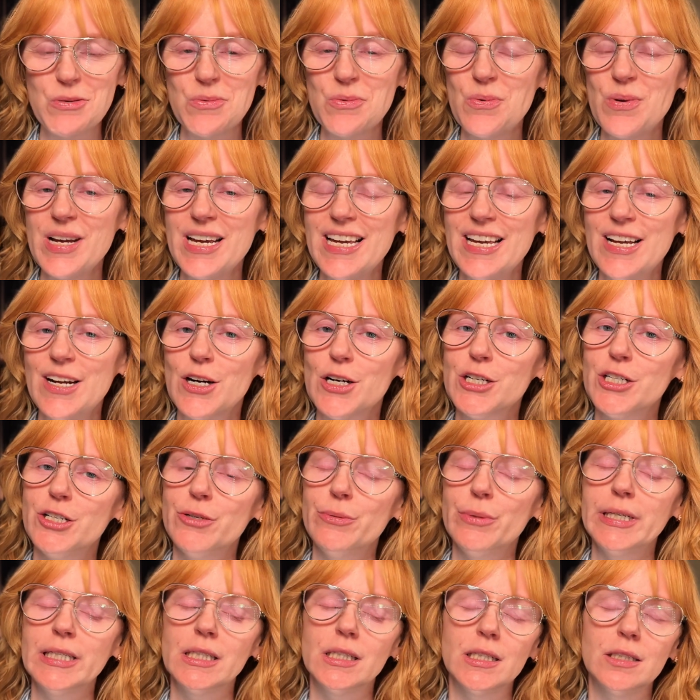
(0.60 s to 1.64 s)
we are
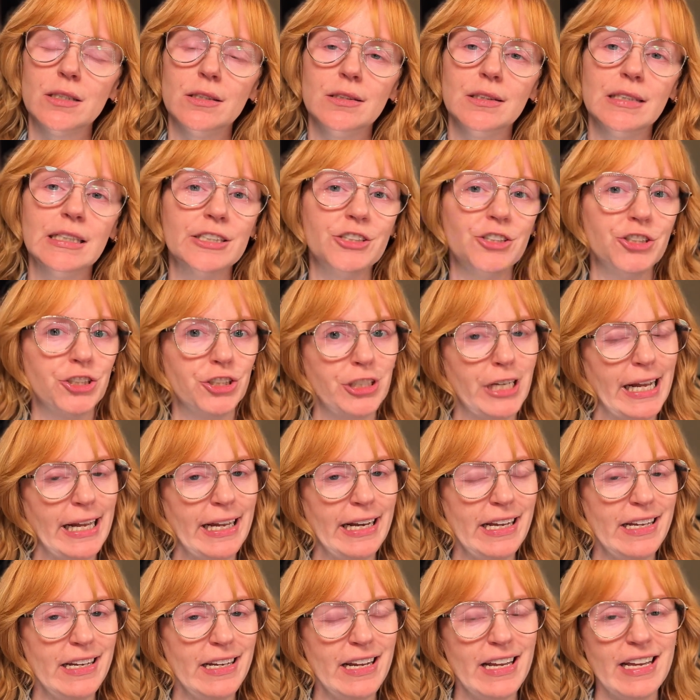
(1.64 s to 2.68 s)
doing a little
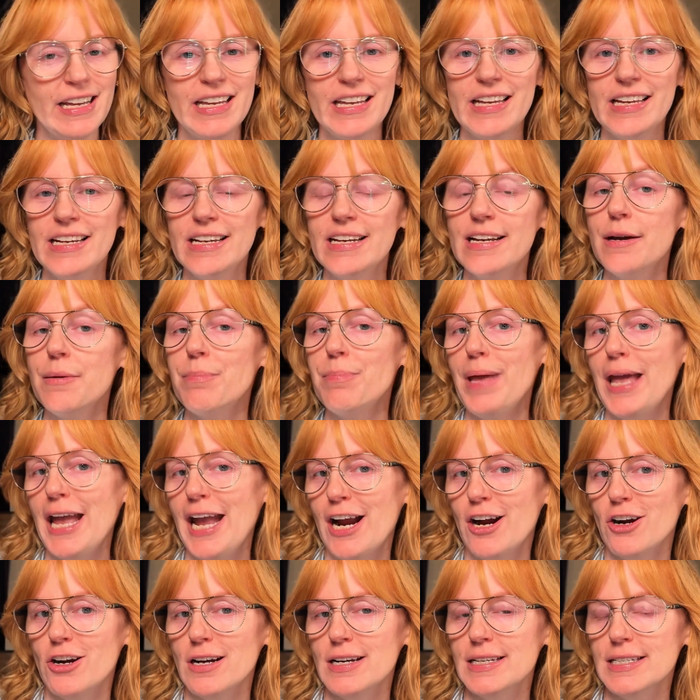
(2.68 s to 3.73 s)
Shannon in
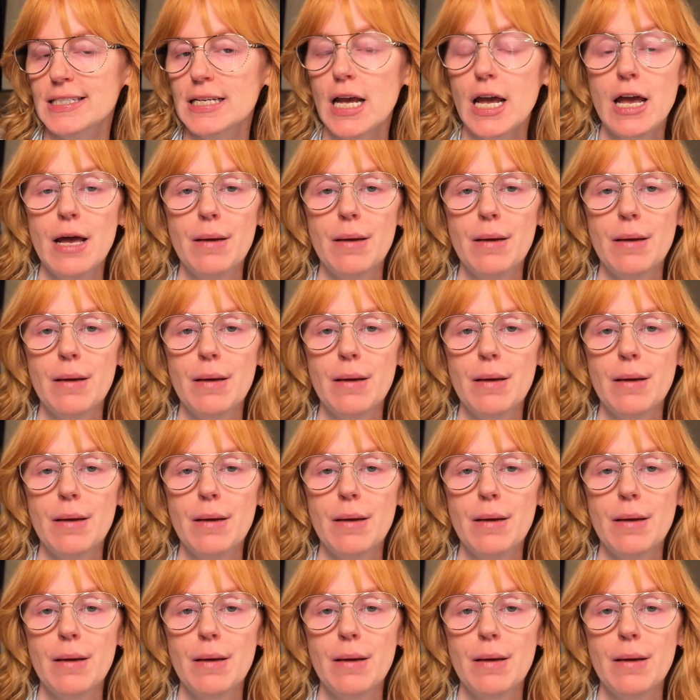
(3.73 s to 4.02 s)
Paris,